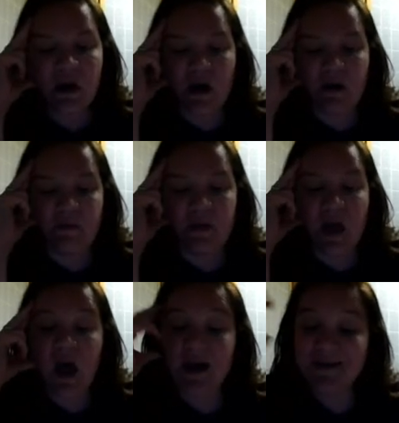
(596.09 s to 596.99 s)

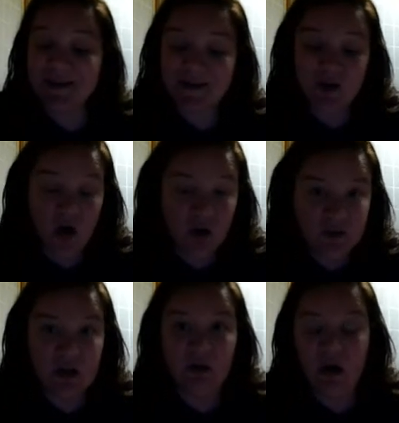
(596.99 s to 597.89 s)
The Aztecs
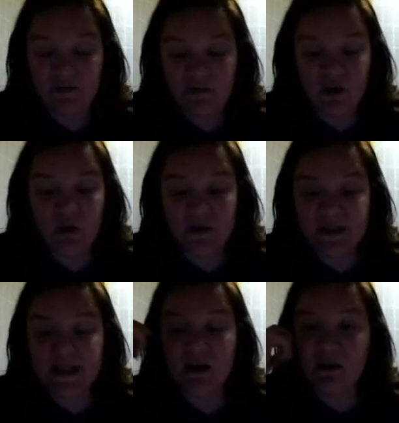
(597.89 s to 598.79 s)
also offered
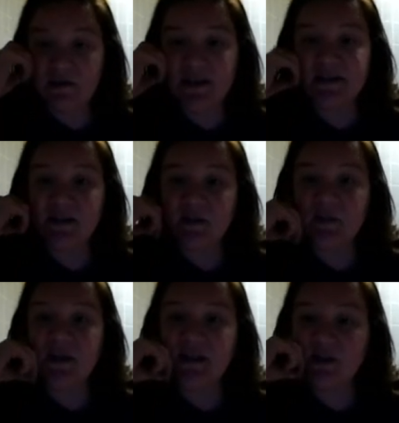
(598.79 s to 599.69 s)
human sacrifices to
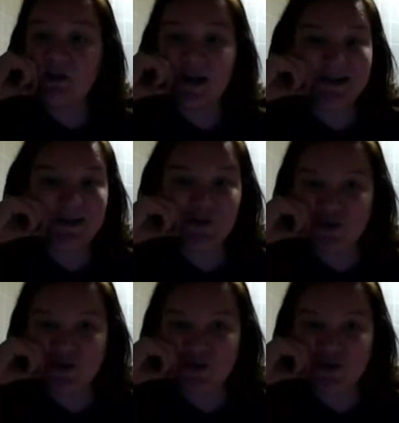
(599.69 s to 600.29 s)
please their gods,